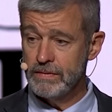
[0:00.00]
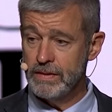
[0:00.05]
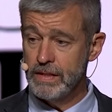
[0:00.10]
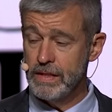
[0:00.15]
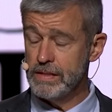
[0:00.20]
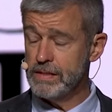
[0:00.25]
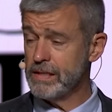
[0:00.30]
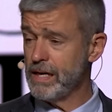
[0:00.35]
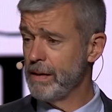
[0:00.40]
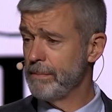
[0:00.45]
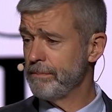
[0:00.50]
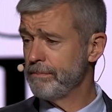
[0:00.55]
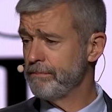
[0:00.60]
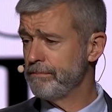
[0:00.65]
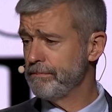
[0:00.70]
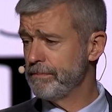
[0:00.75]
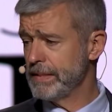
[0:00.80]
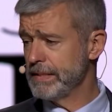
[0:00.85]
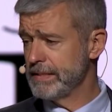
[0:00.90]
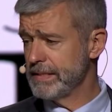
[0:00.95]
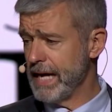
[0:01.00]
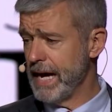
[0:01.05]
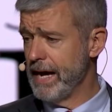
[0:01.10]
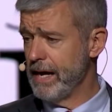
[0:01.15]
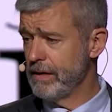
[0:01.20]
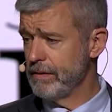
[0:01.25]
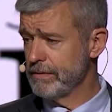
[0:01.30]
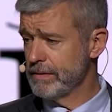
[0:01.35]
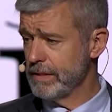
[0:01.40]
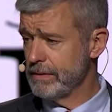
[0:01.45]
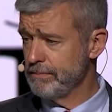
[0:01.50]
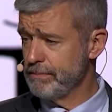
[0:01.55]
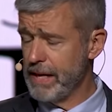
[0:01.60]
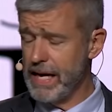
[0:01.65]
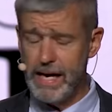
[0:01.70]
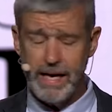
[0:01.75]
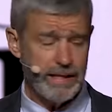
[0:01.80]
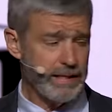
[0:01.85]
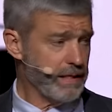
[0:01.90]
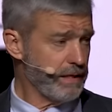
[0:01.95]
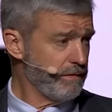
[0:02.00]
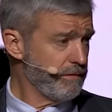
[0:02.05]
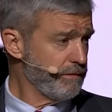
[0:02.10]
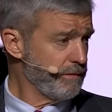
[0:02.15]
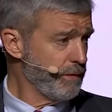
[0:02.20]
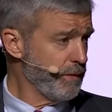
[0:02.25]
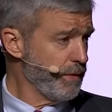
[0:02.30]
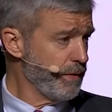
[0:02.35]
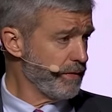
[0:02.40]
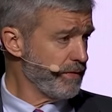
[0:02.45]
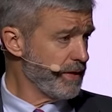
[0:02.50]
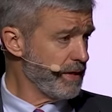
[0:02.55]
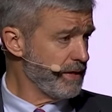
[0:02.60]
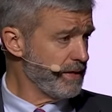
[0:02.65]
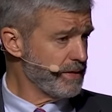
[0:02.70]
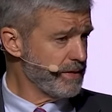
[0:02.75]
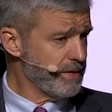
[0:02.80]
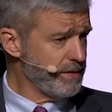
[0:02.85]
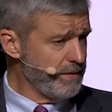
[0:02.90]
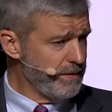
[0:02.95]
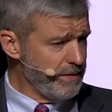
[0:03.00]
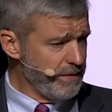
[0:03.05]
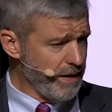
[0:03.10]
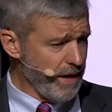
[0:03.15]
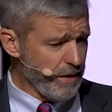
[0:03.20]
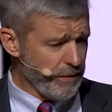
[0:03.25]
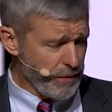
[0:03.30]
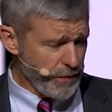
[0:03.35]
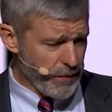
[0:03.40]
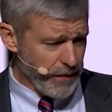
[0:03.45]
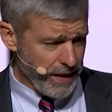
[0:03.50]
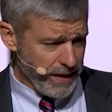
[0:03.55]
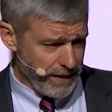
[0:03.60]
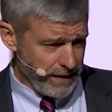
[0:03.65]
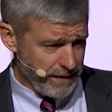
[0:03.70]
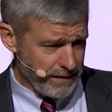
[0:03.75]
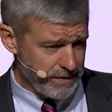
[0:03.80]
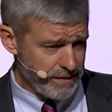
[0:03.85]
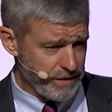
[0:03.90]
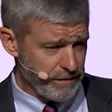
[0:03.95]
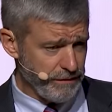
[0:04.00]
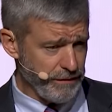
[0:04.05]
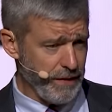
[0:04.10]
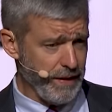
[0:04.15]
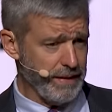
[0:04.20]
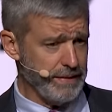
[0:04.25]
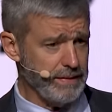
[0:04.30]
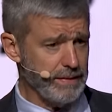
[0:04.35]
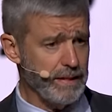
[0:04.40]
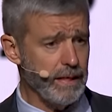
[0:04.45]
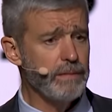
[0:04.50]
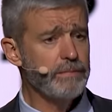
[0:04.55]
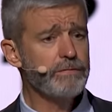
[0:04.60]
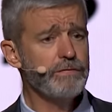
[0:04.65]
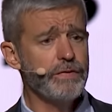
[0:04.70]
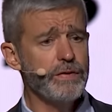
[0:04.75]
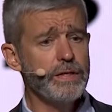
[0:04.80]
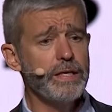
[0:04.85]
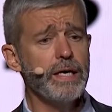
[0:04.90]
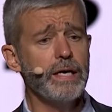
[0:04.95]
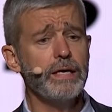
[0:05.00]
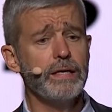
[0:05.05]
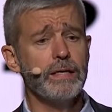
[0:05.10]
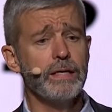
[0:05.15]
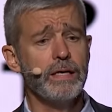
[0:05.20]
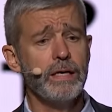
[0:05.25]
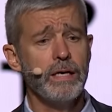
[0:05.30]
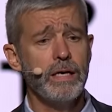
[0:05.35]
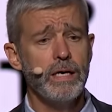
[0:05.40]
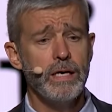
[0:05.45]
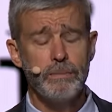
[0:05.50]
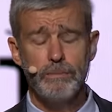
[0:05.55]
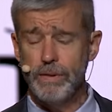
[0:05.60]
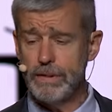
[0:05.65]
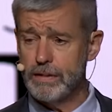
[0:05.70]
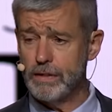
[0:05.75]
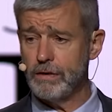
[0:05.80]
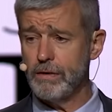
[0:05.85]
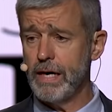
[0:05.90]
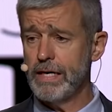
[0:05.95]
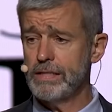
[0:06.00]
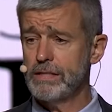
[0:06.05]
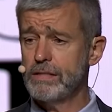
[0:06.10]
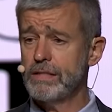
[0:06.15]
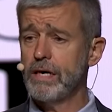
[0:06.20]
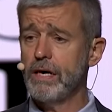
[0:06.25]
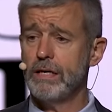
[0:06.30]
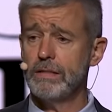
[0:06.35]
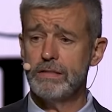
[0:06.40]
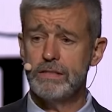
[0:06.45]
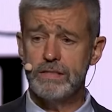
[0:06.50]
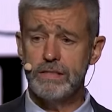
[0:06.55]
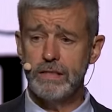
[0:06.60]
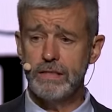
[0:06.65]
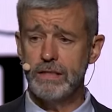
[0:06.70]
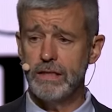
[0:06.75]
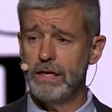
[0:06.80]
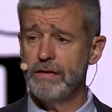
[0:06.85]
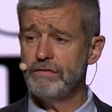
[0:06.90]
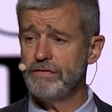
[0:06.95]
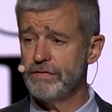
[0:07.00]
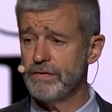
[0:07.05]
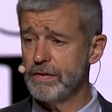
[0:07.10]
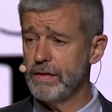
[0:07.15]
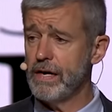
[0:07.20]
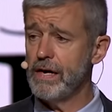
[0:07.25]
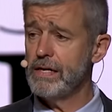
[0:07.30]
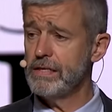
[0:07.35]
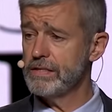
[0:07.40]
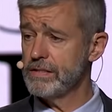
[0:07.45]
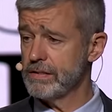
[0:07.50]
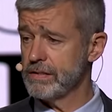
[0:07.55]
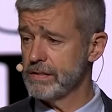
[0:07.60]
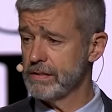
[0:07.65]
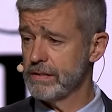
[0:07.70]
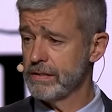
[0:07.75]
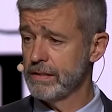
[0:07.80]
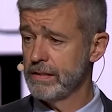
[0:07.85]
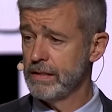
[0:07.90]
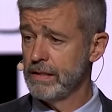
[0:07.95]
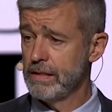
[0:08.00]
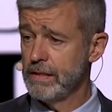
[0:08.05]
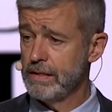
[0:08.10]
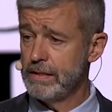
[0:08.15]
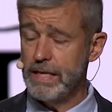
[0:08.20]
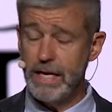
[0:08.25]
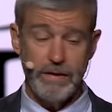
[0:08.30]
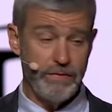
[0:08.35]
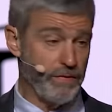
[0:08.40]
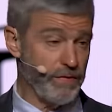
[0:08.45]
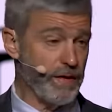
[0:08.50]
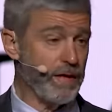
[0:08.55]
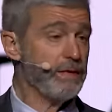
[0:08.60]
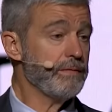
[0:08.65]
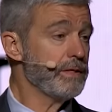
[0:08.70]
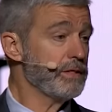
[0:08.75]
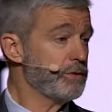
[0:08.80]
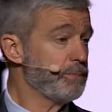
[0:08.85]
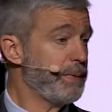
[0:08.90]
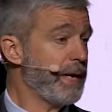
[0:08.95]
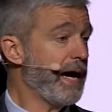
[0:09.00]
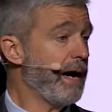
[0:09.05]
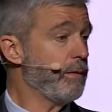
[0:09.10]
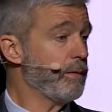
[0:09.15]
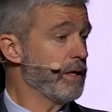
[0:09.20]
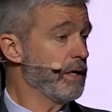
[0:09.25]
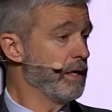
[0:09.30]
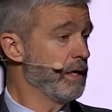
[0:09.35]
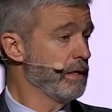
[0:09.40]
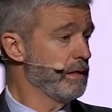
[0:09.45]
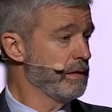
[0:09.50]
is up and down and back and forth. It is nothing to find comfort in but Christ's constant love for us. Now there is power.